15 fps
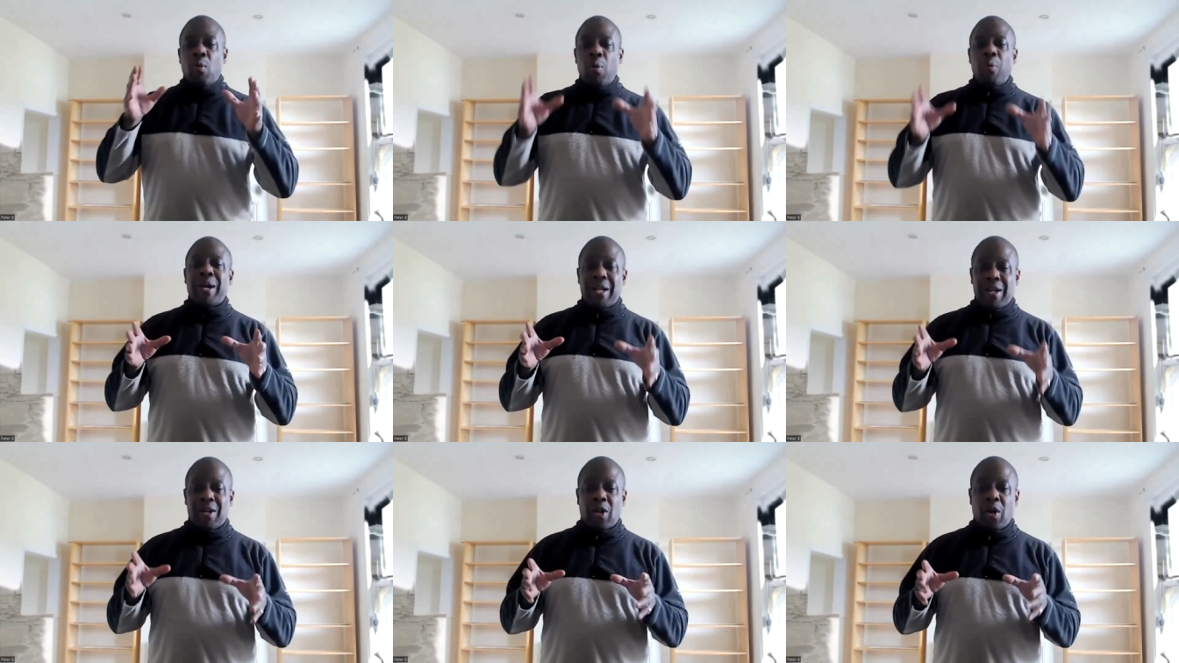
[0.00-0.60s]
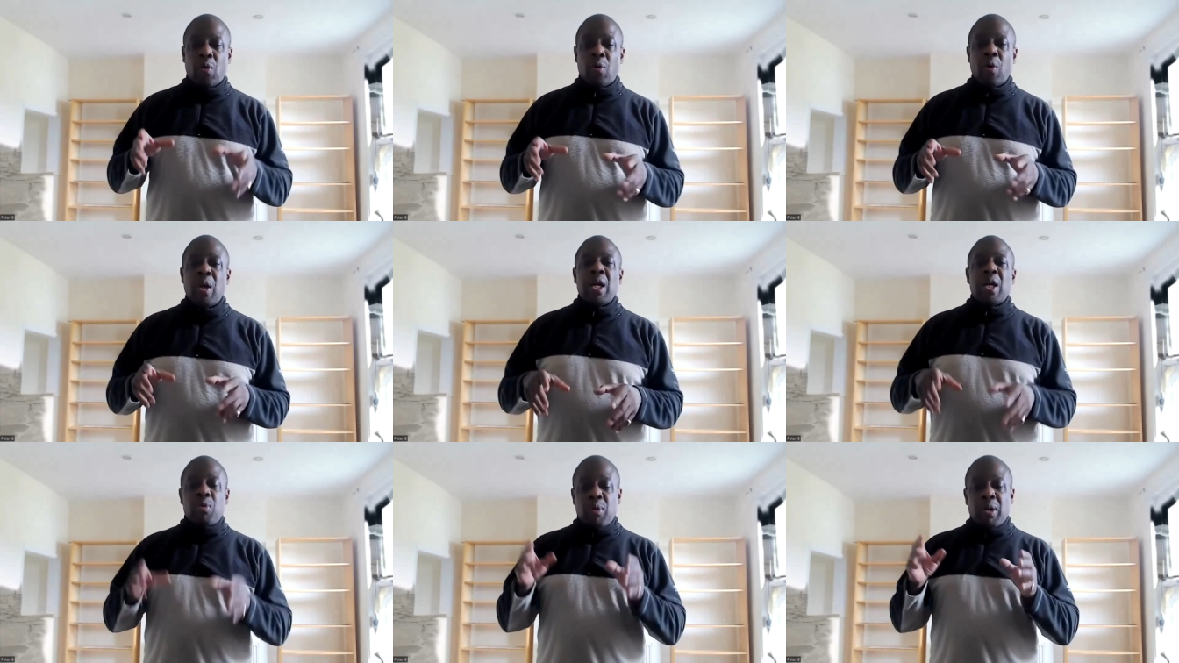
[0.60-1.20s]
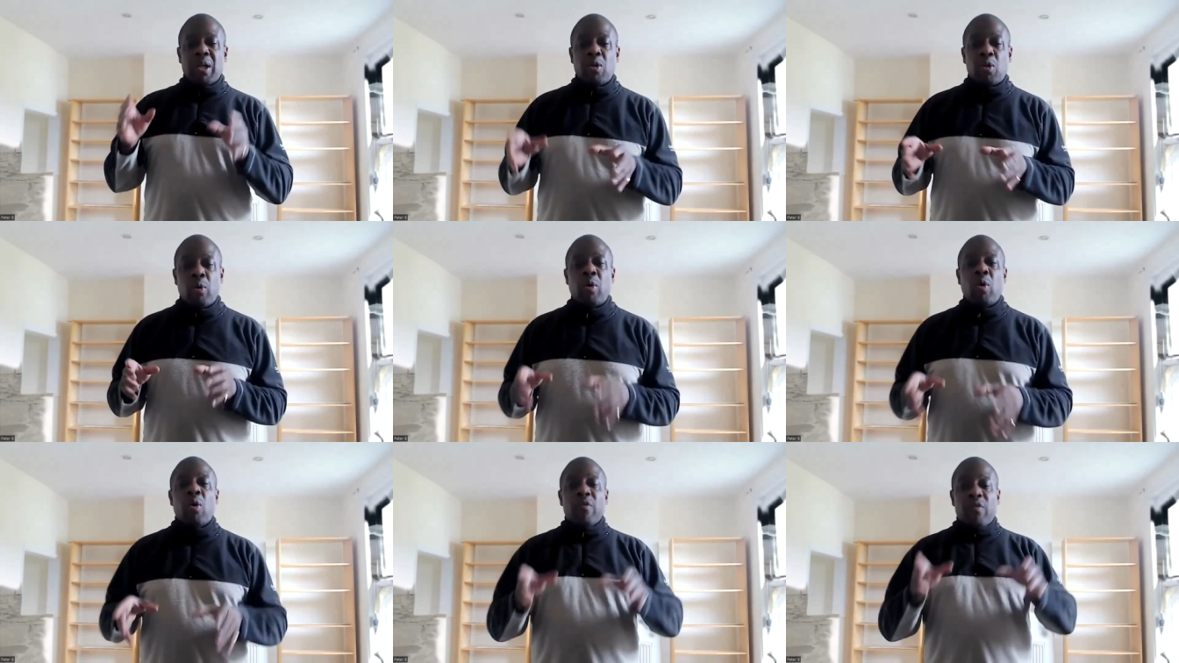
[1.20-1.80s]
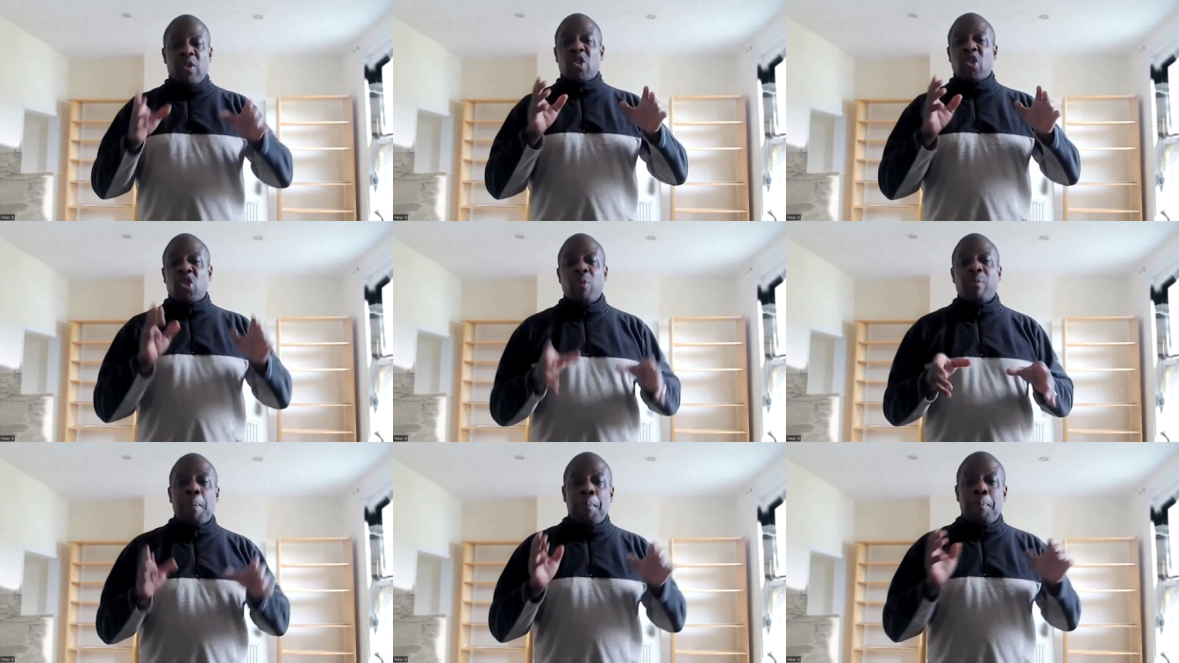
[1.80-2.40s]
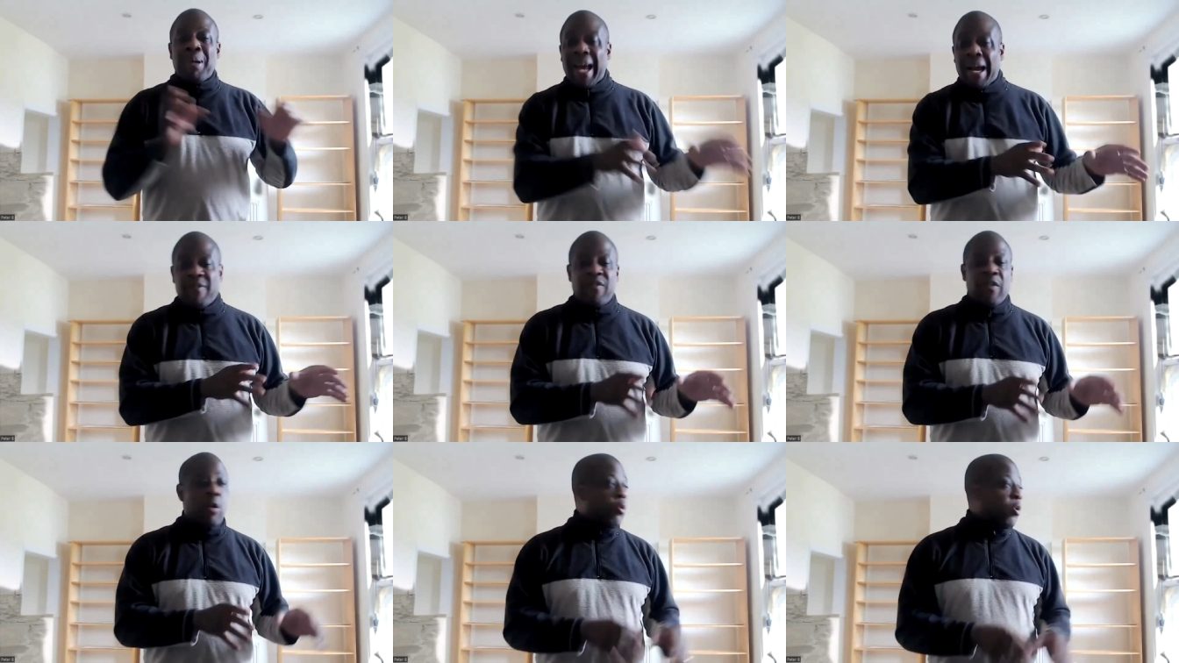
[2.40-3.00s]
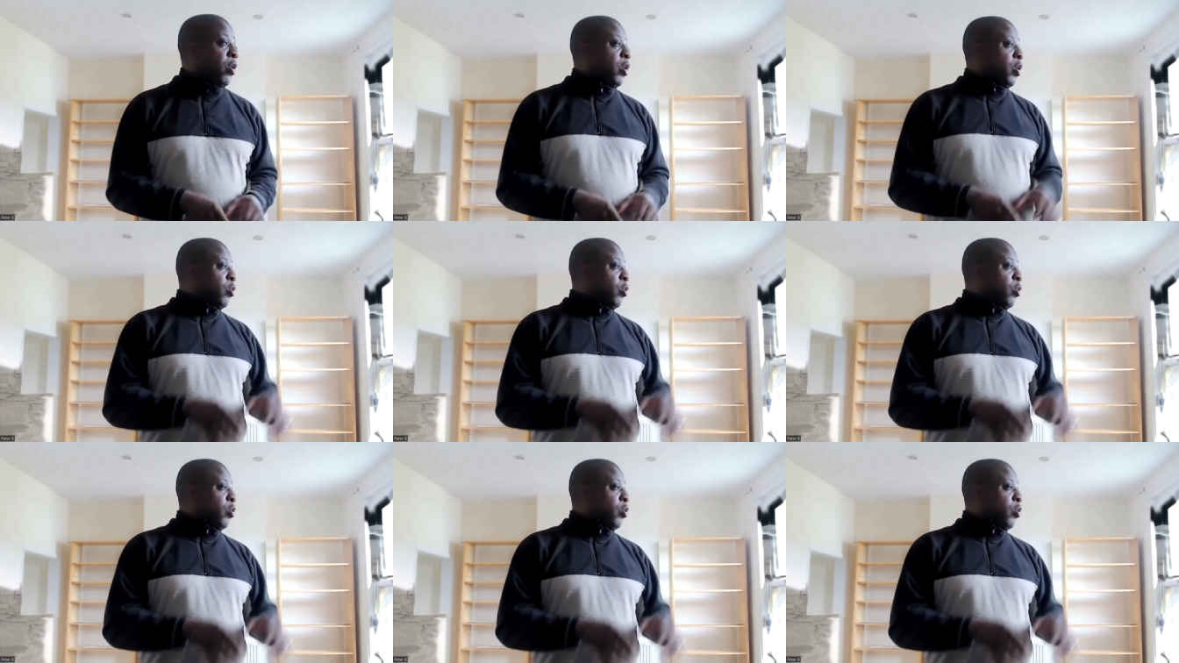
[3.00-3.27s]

What we're going to do is we're going to do it for the stupid black folk